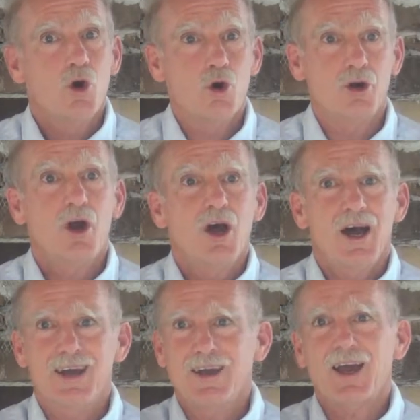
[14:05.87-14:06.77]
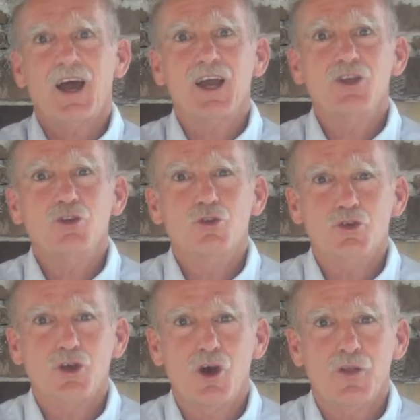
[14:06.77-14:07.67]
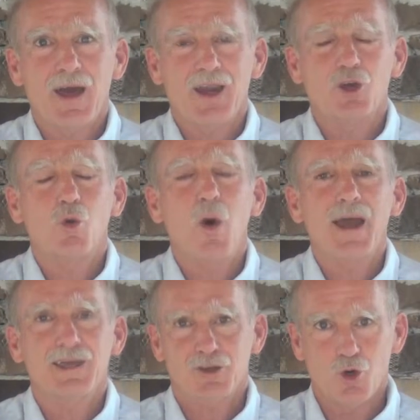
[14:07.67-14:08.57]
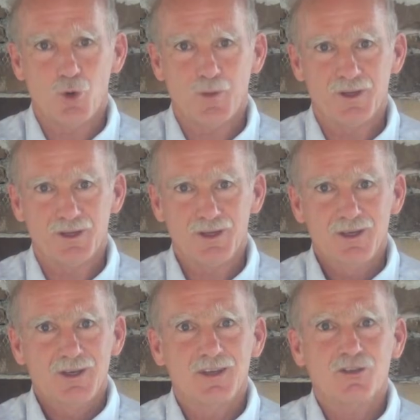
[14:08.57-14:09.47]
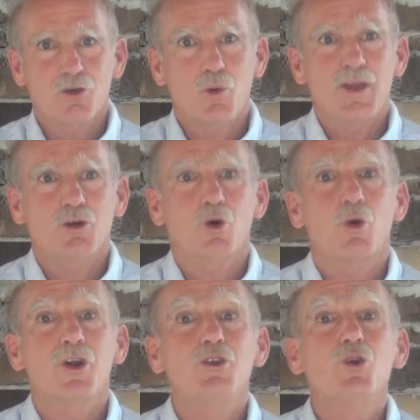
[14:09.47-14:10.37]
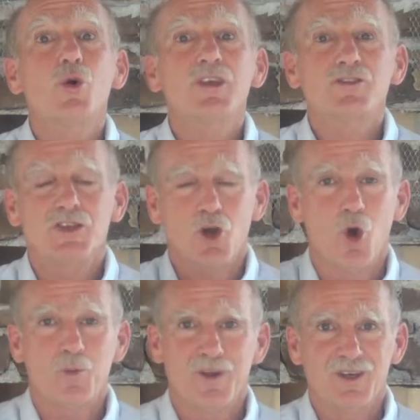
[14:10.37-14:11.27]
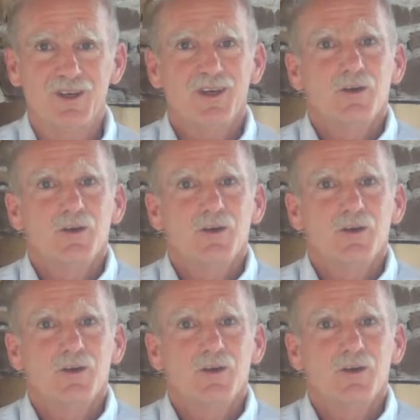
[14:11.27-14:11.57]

Or I usually call that a quiet open, is a Quaker, or a noisy open,